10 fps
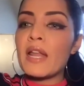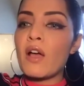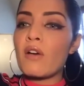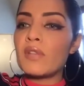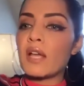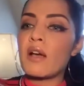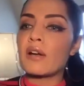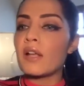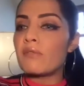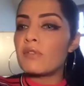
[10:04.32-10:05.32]
of their
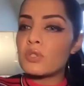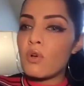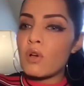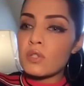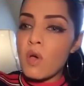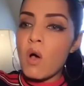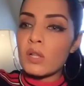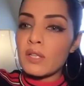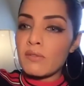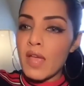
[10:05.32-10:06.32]
career which goes
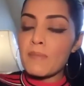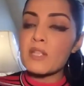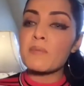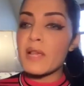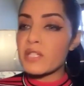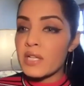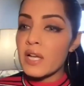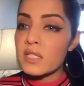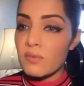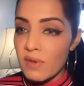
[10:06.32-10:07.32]
all the way up especially
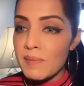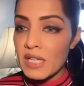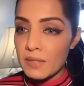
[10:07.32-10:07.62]
us women